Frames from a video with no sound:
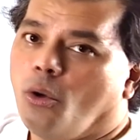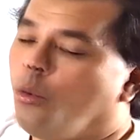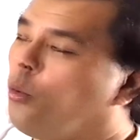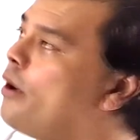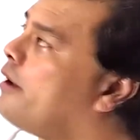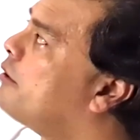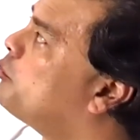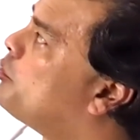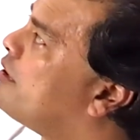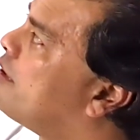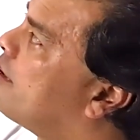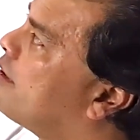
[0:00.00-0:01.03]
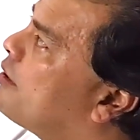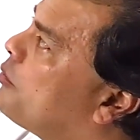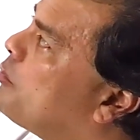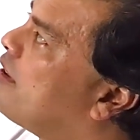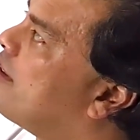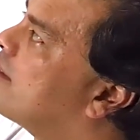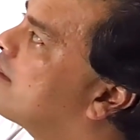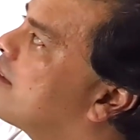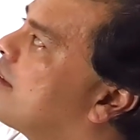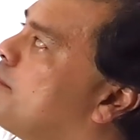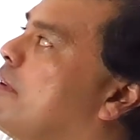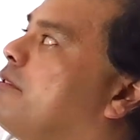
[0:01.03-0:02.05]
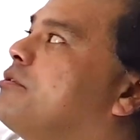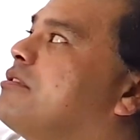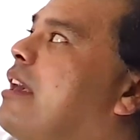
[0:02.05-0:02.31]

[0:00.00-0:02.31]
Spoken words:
Why don't we release matrix